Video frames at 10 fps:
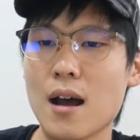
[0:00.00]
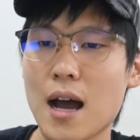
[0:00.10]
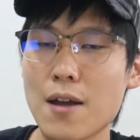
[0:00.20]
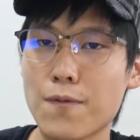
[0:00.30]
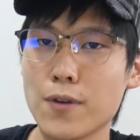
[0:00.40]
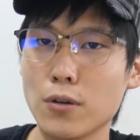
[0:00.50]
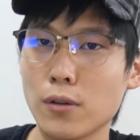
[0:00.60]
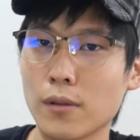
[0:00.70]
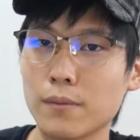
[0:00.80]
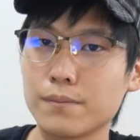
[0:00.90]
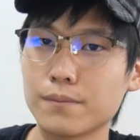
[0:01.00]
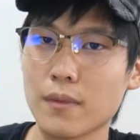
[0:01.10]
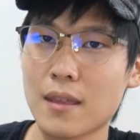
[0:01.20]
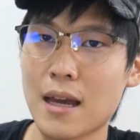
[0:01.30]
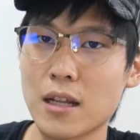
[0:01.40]
I feel
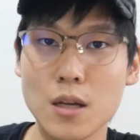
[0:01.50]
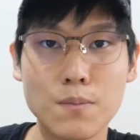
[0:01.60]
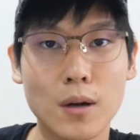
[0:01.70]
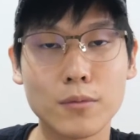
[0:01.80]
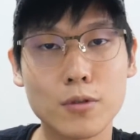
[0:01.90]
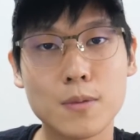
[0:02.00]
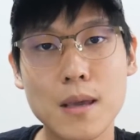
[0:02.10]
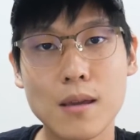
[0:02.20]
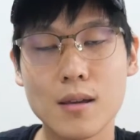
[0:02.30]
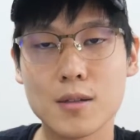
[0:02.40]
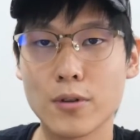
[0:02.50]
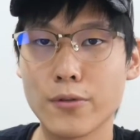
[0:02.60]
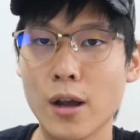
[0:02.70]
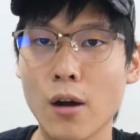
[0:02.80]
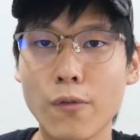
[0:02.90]
that impromptu speaking is really,
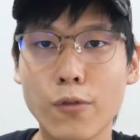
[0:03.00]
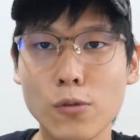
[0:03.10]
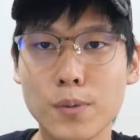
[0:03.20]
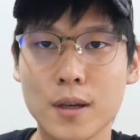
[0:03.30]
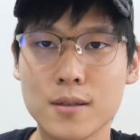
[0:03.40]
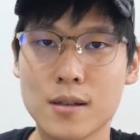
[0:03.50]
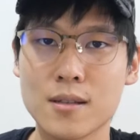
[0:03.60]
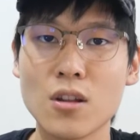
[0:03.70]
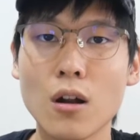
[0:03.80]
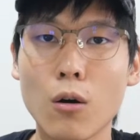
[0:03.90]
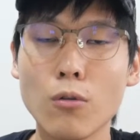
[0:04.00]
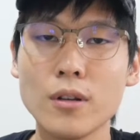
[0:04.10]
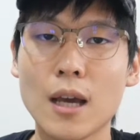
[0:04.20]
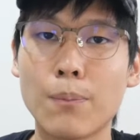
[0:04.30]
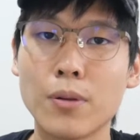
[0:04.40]
really helpful because it is not
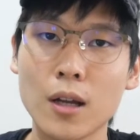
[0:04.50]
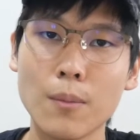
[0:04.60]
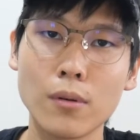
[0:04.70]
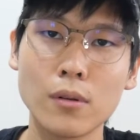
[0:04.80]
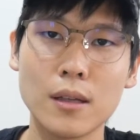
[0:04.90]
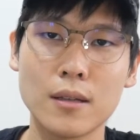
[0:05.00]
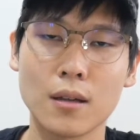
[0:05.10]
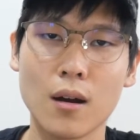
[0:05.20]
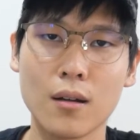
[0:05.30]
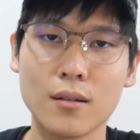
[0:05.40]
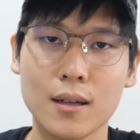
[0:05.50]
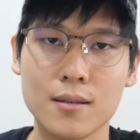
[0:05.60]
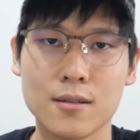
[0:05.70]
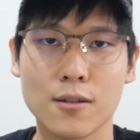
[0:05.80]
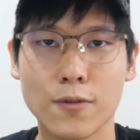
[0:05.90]
only applicable in the
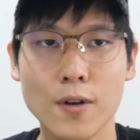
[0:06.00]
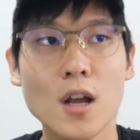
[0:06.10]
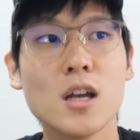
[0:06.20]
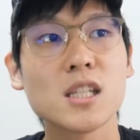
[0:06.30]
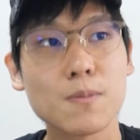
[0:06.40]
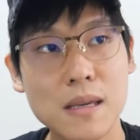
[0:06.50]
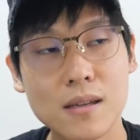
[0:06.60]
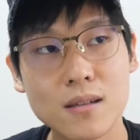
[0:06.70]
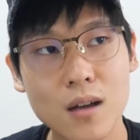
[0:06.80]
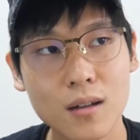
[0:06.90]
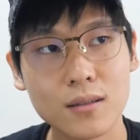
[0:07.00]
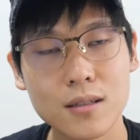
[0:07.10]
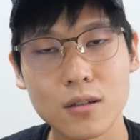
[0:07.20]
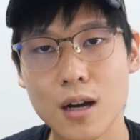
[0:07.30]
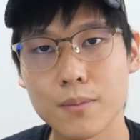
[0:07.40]
context of speaking
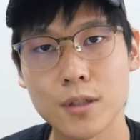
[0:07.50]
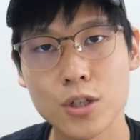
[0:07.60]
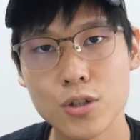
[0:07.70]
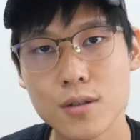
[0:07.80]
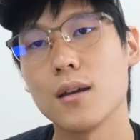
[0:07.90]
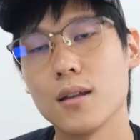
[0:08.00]
contests or competitions,